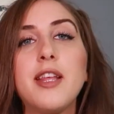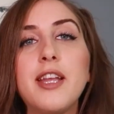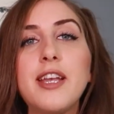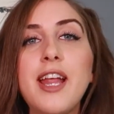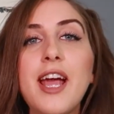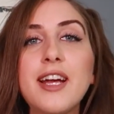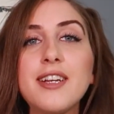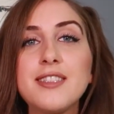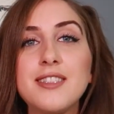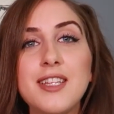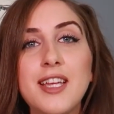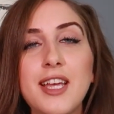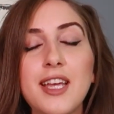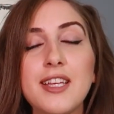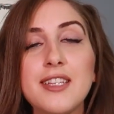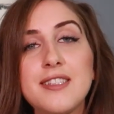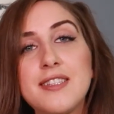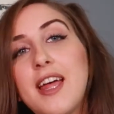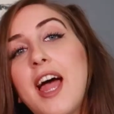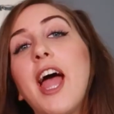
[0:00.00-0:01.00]
The next thing
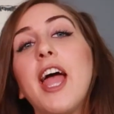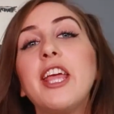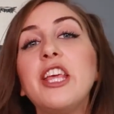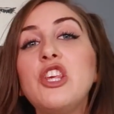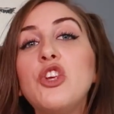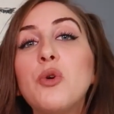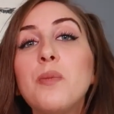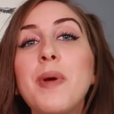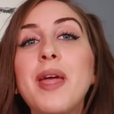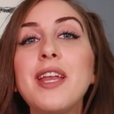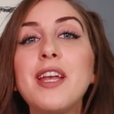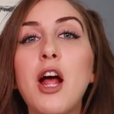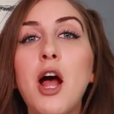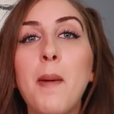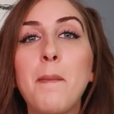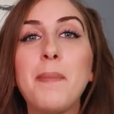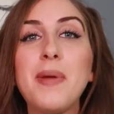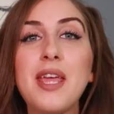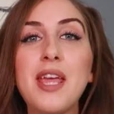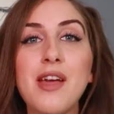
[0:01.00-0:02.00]
is that you may
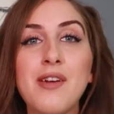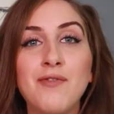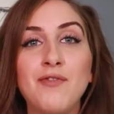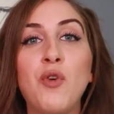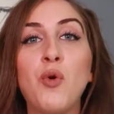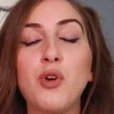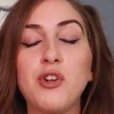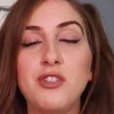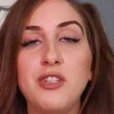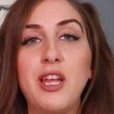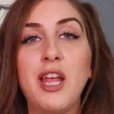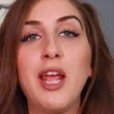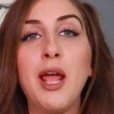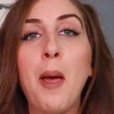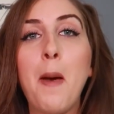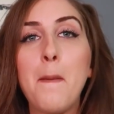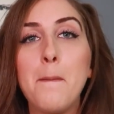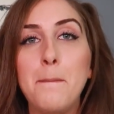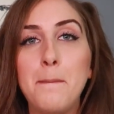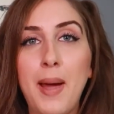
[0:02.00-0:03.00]
not be
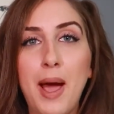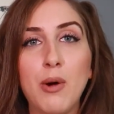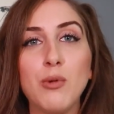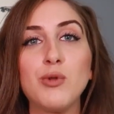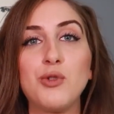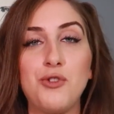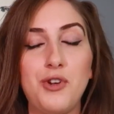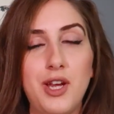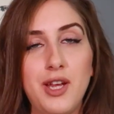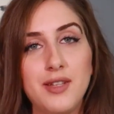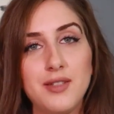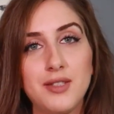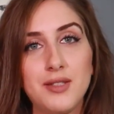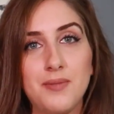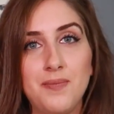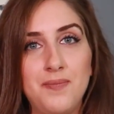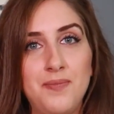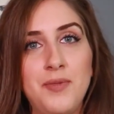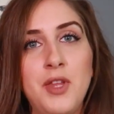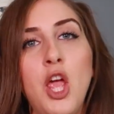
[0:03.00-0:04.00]
enforcing boundaries.